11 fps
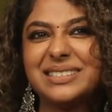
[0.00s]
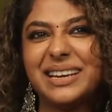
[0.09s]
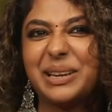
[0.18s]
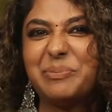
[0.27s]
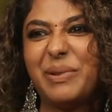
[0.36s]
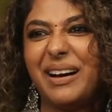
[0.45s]

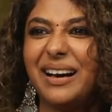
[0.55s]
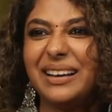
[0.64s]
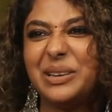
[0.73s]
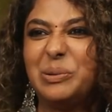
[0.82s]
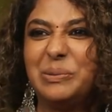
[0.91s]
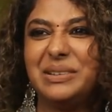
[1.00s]
vicharikkum,
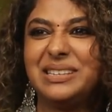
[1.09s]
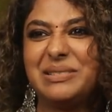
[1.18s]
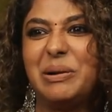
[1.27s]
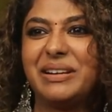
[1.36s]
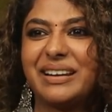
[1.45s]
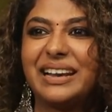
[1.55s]
you know it's
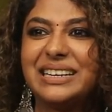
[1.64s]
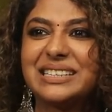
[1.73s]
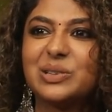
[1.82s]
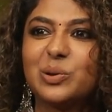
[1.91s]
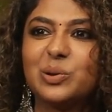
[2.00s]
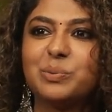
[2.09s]
not right
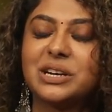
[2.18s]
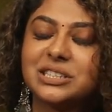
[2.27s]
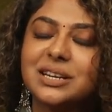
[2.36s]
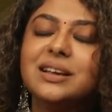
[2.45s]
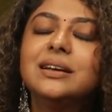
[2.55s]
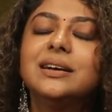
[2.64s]
nu thonnu.
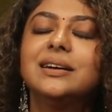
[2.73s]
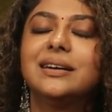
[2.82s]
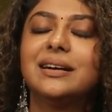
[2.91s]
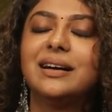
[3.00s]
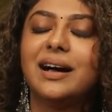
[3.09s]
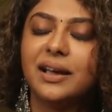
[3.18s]
Pakshe
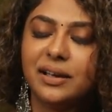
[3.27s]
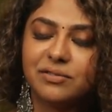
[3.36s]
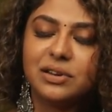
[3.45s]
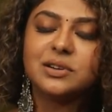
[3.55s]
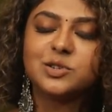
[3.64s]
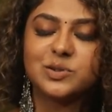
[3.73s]
I have
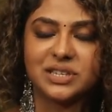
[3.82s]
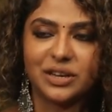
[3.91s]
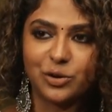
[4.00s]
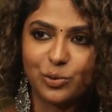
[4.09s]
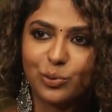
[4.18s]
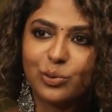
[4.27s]
learned to say
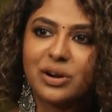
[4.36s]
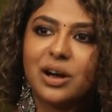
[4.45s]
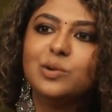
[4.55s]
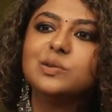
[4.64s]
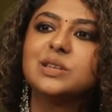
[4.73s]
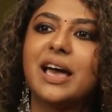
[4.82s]
no
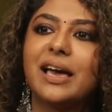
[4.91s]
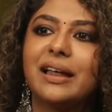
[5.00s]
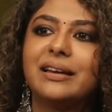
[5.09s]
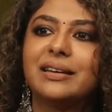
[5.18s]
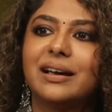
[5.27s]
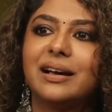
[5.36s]
now,
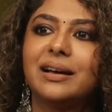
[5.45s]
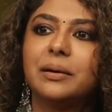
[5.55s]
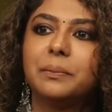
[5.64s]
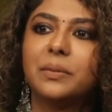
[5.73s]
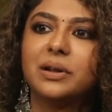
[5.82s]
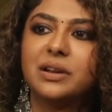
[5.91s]
and
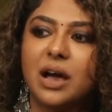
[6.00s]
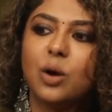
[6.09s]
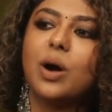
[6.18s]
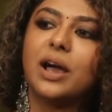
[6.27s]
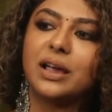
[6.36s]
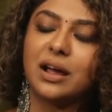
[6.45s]
now
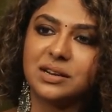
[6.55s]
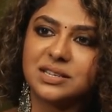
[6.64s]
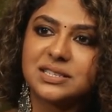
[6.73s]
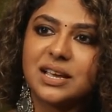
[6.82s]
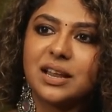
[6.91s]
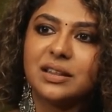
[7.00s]
I
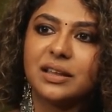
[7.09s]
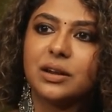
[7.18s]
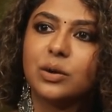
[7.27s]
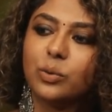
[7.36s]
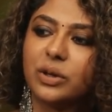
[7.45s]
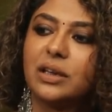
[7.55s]
understand
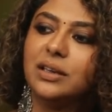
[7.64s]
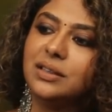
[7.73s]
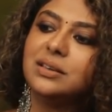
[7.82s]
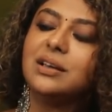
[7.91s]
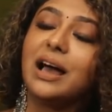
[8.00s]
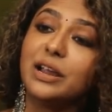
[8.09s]
that okay,
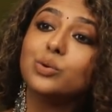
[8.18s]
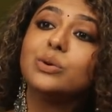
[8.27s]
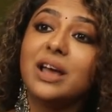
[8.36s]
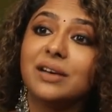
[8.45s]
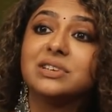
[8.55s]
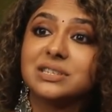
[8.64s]
it I
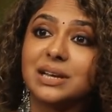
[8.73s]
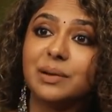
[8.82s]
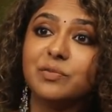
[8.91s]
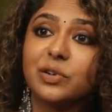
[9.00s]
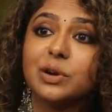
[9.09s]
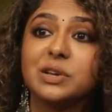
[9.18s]
don't have the
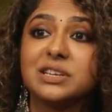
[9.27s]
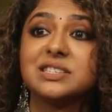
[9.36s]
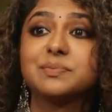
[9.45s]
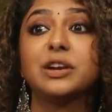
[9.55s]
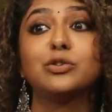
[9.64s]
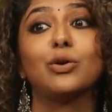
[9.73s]
time for it because
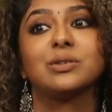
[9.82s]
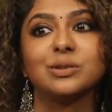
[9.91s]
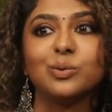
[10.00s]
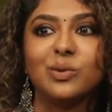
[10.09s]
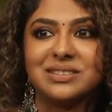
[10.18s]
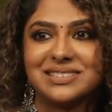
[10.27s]
my
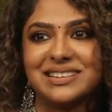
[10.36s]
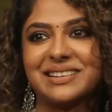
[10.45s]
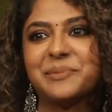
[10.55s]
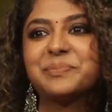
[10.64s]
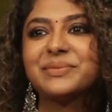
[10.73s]
daughter wants it.